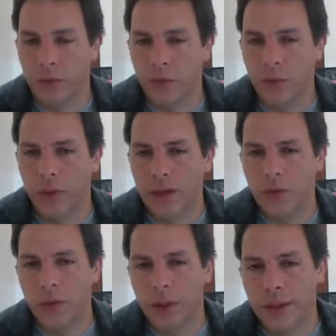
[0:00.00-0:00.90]
So
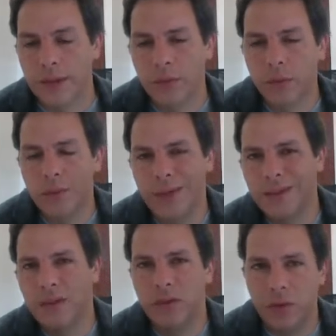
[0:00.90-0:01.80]
that's why we make
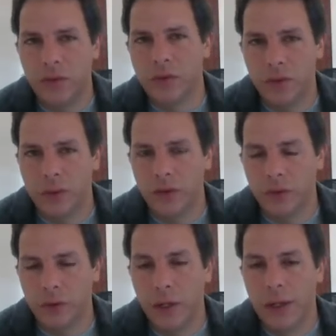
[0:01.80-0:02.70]
this differentiation.